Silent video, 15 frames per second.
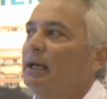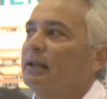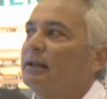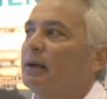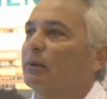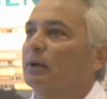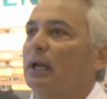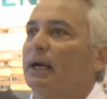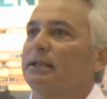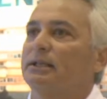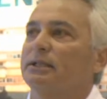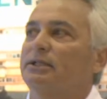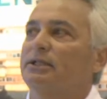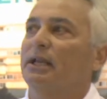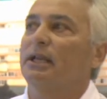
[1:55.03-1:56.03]
that would like to
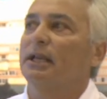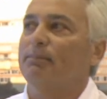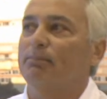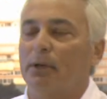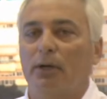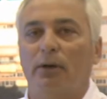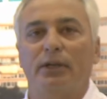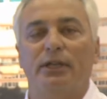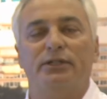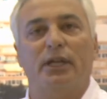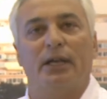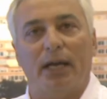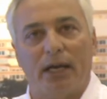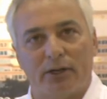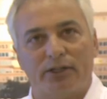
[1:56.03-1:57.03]
see in buildings
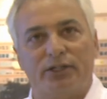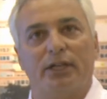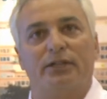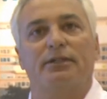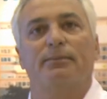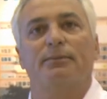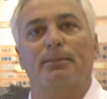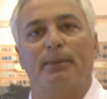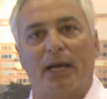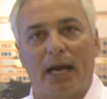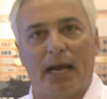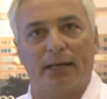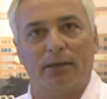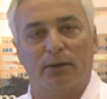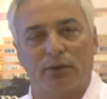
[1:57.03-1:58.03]
the air systems,
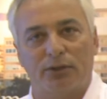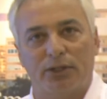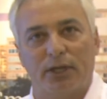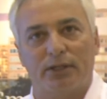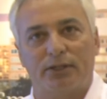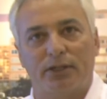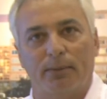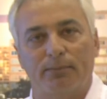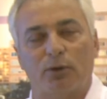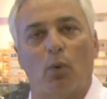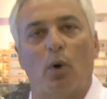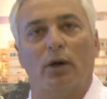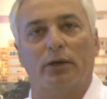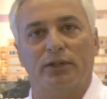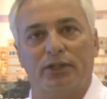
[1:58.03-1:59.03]
mechanical systems,
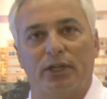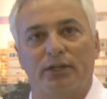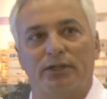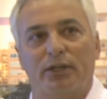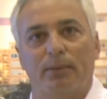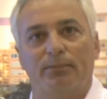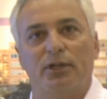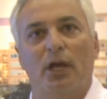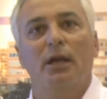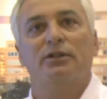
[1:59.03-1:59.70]
water systems.